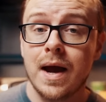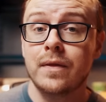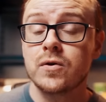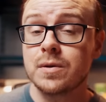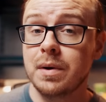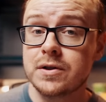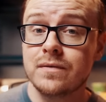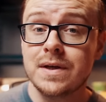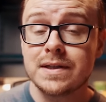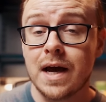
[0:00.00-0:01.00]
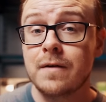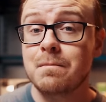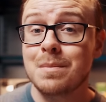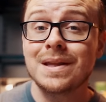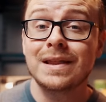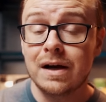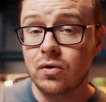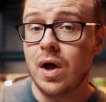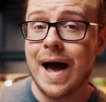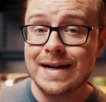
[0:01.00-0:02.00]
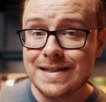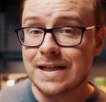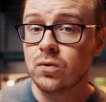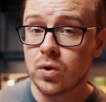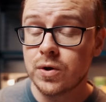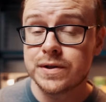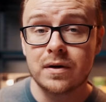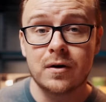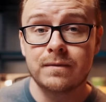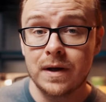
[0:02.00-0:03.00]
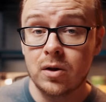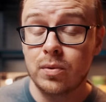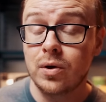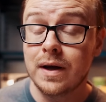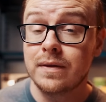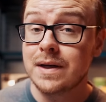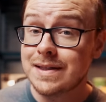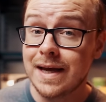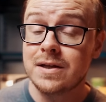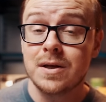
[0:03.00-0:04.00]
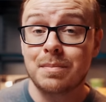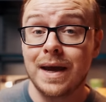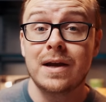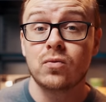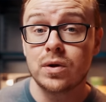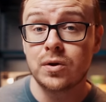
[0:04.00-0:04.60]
And there's a bunch of these kind of mid-level I T roles that are available, and they tend to pay really